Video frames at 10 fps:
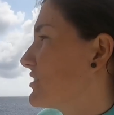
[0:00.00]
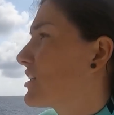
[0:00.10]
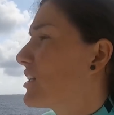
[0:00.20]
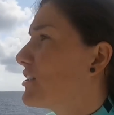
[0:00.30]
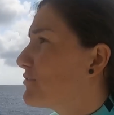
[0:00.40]

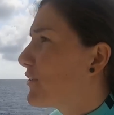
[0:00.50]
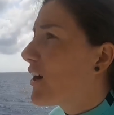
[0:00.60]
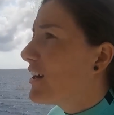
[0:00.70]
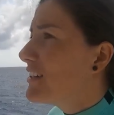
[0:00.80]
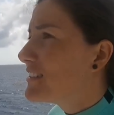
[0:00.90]
It's a little
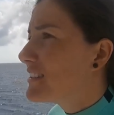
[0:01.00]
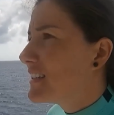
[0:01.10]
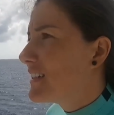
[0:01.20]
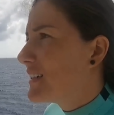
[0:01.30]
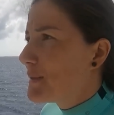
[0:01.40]
far,
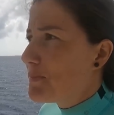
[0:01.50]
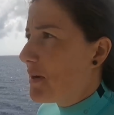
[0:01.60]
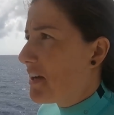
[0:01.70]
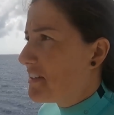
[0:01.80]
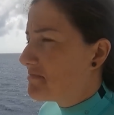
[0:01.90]

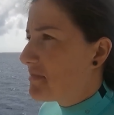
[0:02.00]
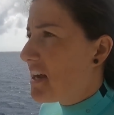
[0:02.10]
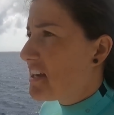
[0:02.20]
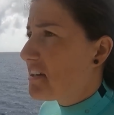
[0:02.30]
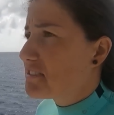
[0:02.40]
but
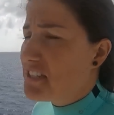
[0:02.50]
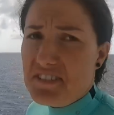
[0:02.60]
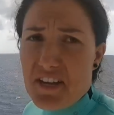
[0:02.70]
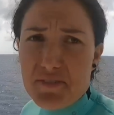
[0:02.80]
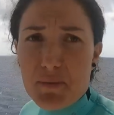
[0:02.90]
Alejo
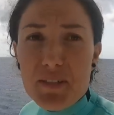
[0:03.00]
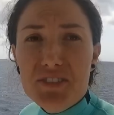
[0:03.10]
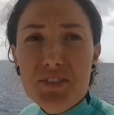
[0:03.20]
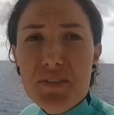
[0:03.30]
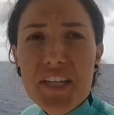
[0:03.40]
says everyone
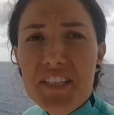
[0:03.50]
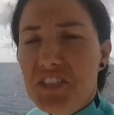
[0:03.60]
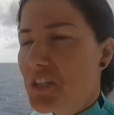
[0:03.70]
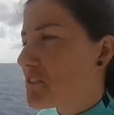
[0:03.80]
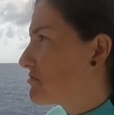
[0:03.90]
is doing it,
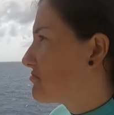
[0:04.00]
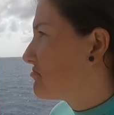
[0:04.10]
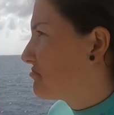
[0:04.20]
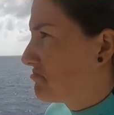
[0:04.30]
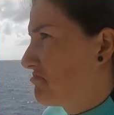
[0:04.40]
so
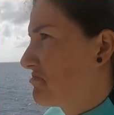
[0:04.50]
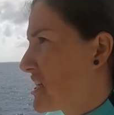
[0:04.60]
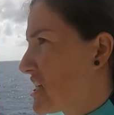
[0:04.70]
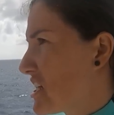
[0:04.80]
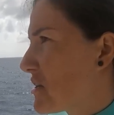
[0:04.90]

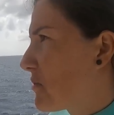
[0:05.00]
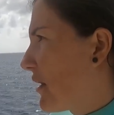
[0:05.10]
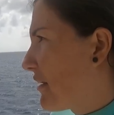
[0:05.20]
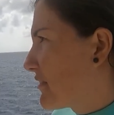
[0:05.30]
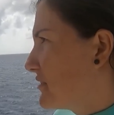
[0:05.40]

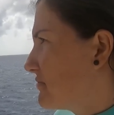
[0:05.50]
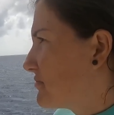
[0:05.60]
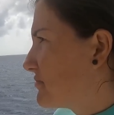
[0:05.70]
whatever.